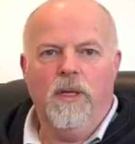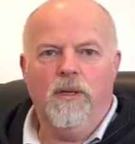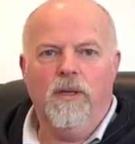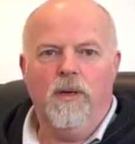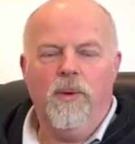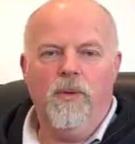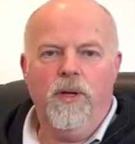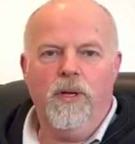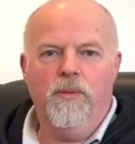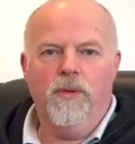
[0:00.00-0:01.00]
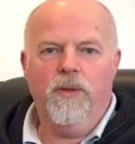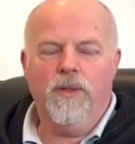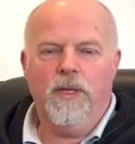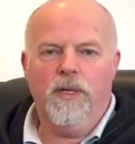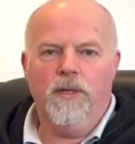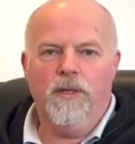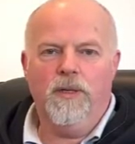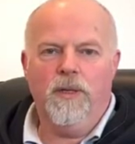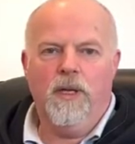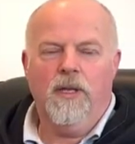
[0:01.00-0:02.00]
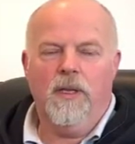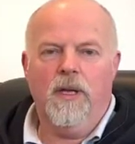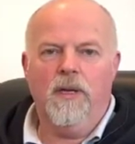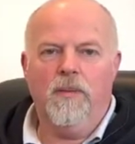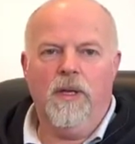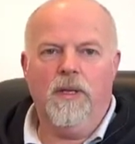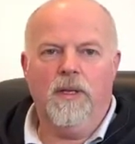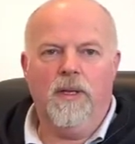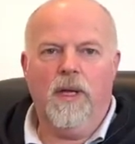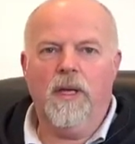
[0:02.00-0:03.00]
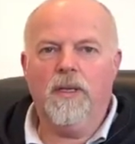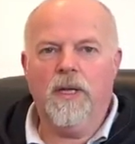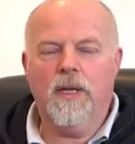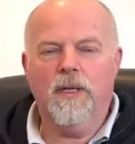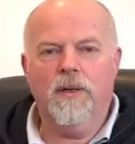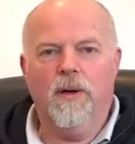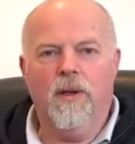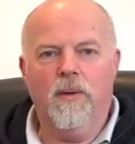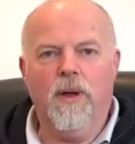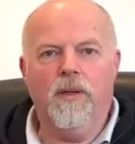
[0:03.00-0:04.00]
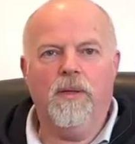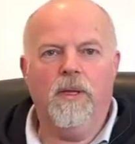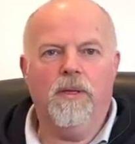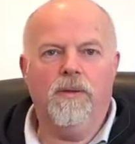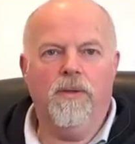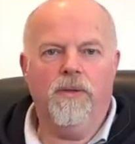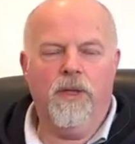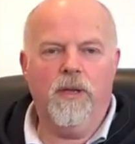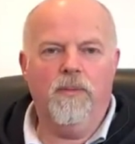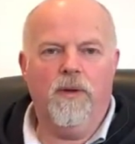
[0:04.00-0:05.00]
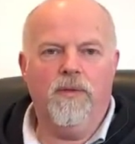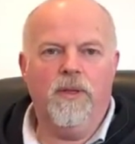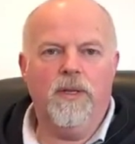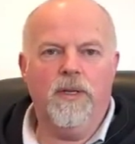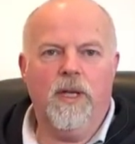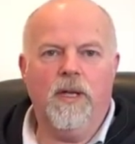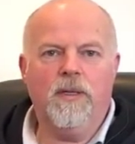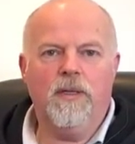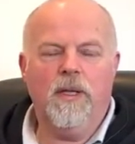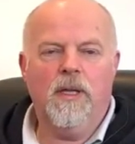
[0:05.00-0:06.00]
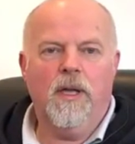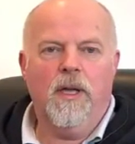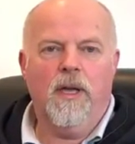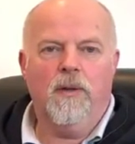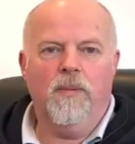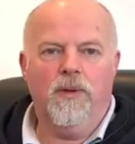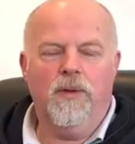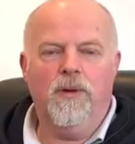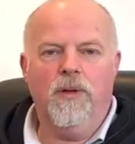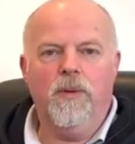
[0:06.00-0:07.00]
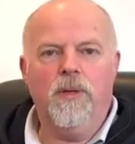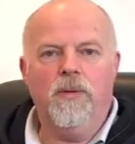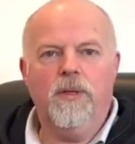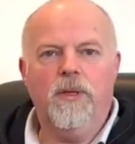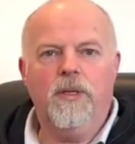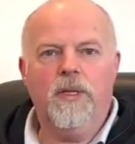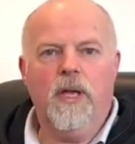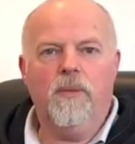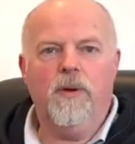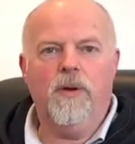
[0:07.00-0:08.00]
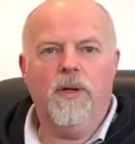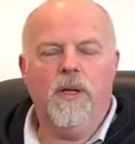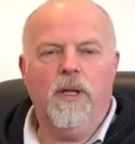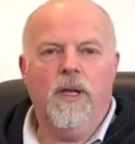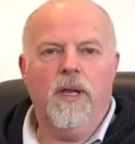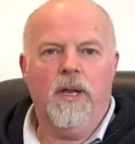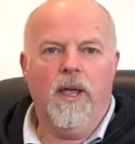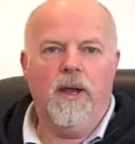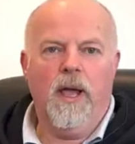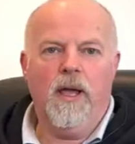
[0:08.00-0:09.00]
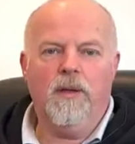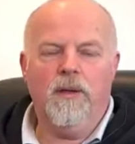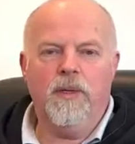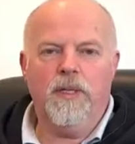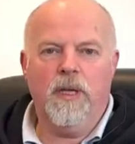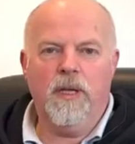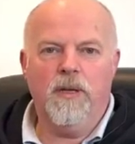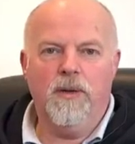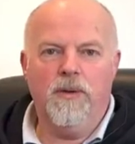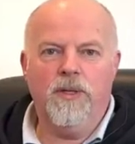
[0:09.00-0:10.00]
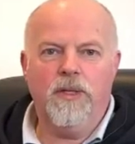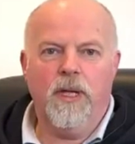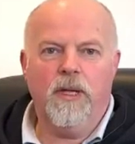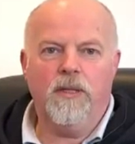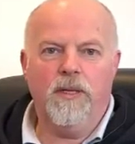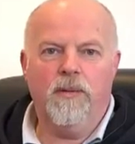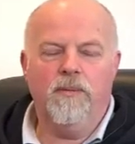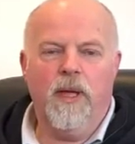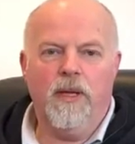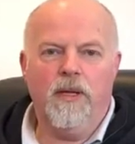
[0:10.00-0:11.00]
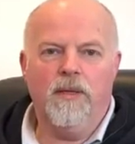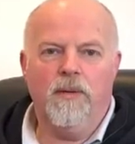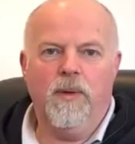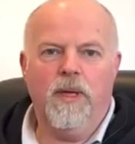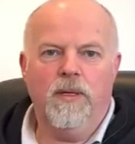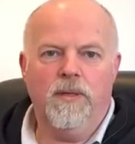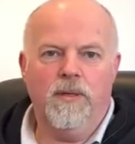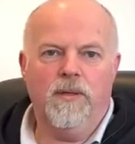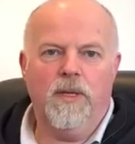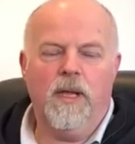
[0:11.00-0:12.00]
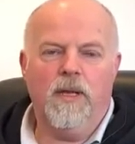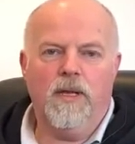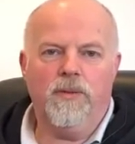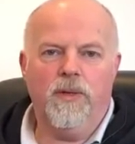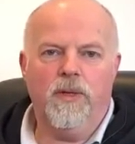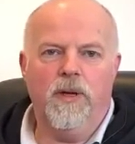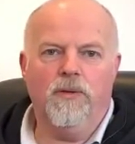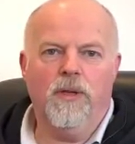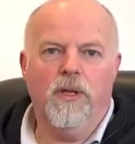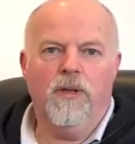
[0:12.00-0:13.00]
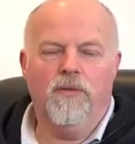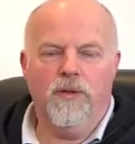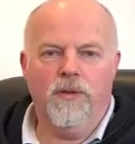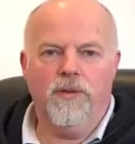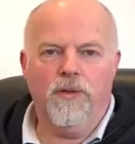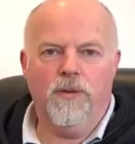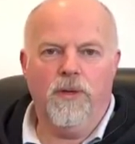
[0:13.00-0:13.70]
You're going to be working with your teachers. They're going to be telling you all about the theme of the designs, but you're going to be doing the design work, and then I'm going to be taking your designs and making them into stained glass windows for your school